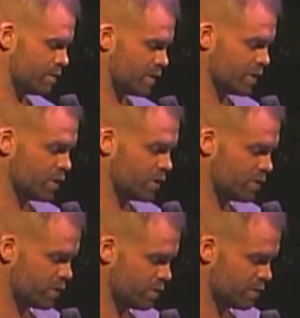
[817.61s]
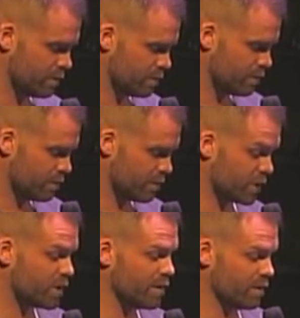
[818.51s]
to
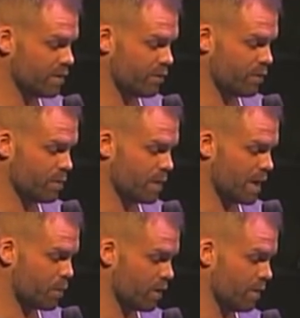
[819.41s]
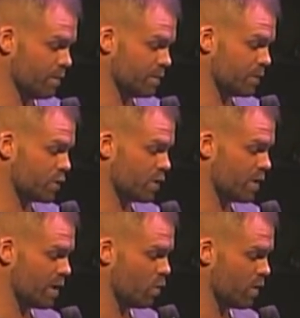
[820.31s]
shield them from my problems, I'm sure
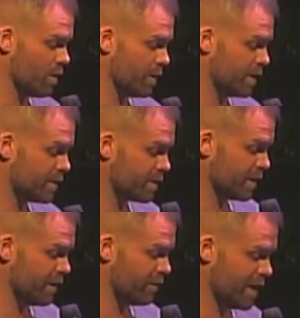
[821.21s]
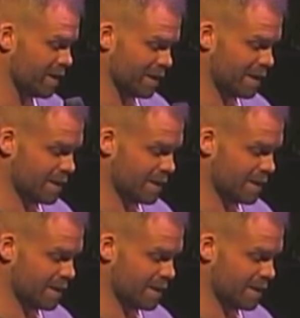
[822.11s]
I wore it on my sleeve daily.